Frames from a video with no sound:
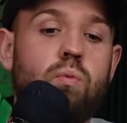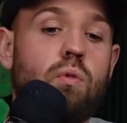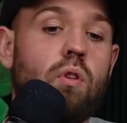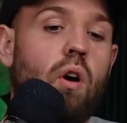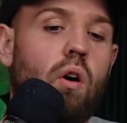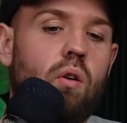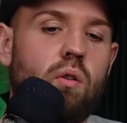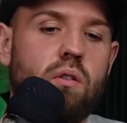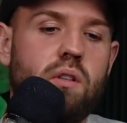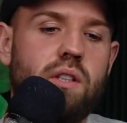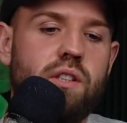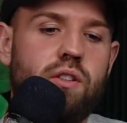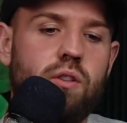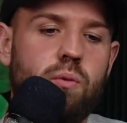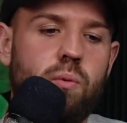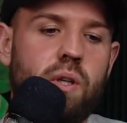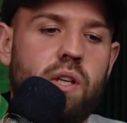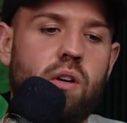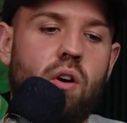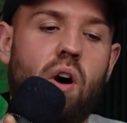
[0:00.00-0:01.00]
not only do
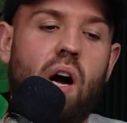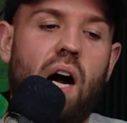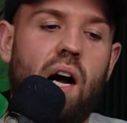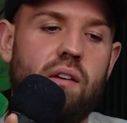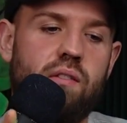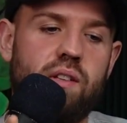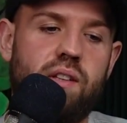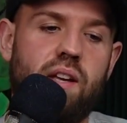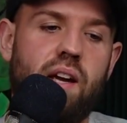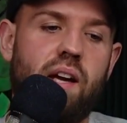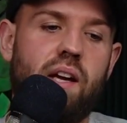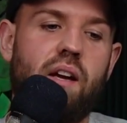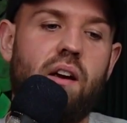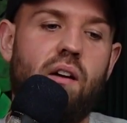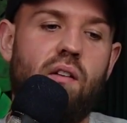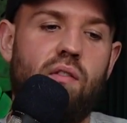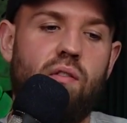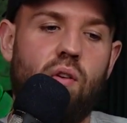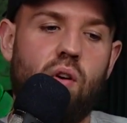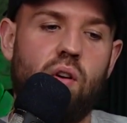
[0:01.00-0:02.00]
we not have a
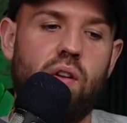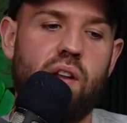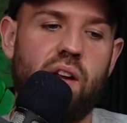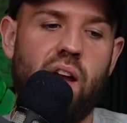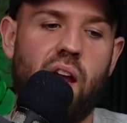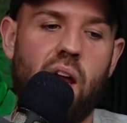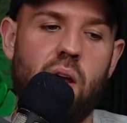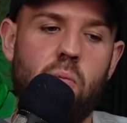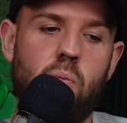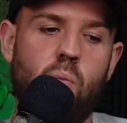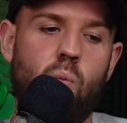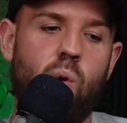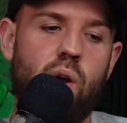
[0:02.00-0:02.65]
ticket for the game,